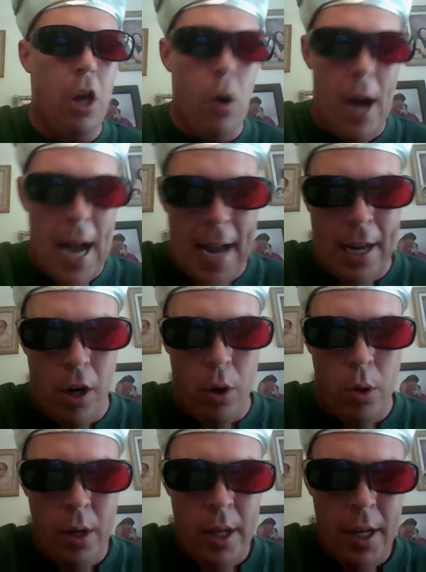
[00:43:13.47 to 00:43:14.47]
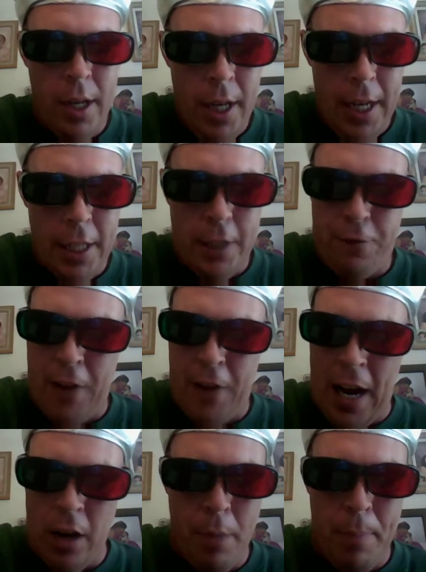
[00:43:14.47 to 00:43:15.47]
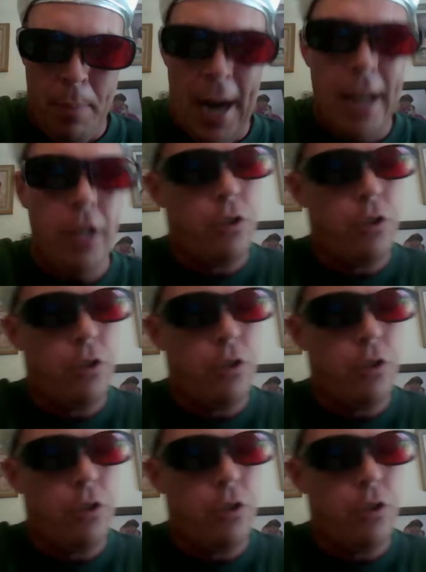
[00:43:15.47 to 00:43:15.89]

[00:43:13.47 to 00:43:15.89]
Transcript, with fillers: Ohio is founded by